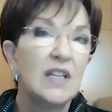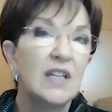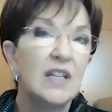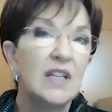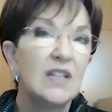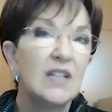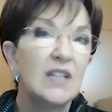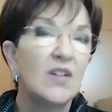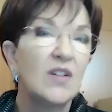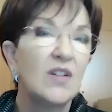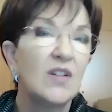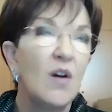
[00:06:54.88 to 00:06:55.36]

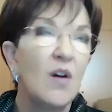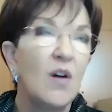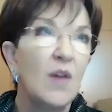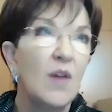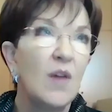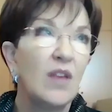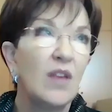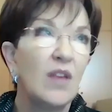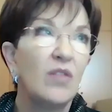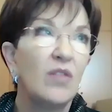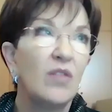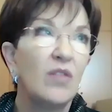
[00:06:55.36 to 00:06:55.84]
is
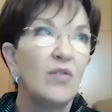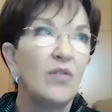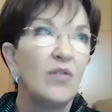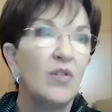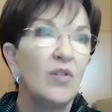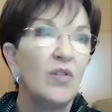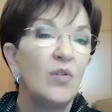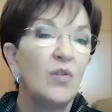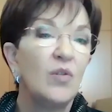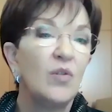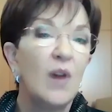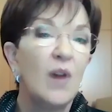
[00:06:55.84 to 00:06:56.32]
going
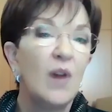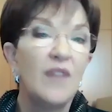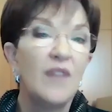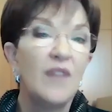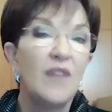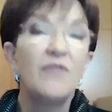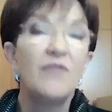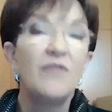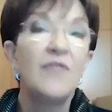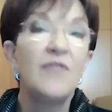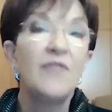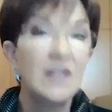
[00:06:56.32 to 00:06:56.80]
through a
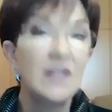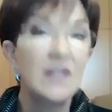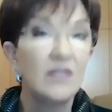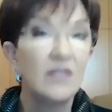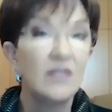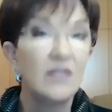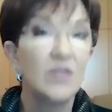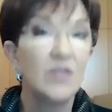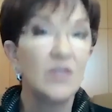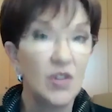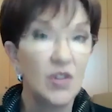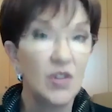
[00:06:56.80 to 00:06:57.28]

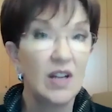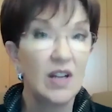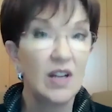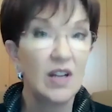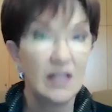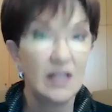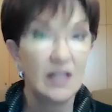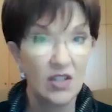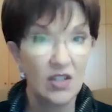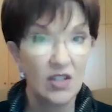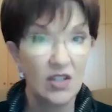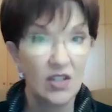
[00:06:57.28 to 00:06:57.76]
physical
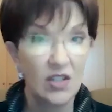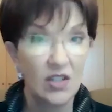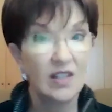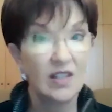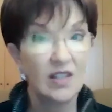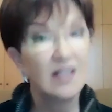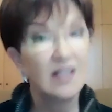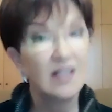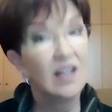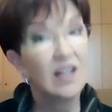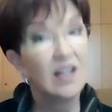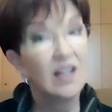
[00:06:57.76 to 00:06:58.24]
transition
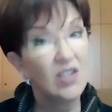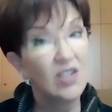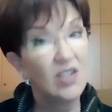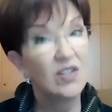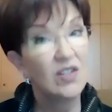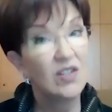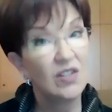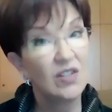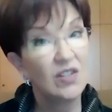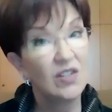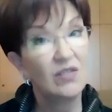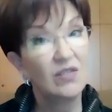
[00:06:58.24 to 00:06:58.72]
such
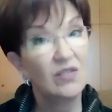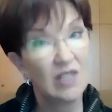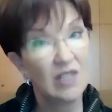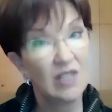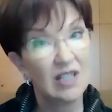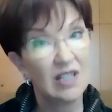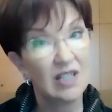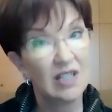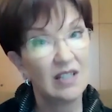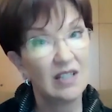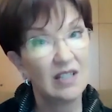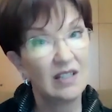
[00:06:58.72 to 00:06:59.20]
as you
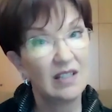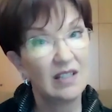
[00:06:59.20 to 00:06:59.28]
did?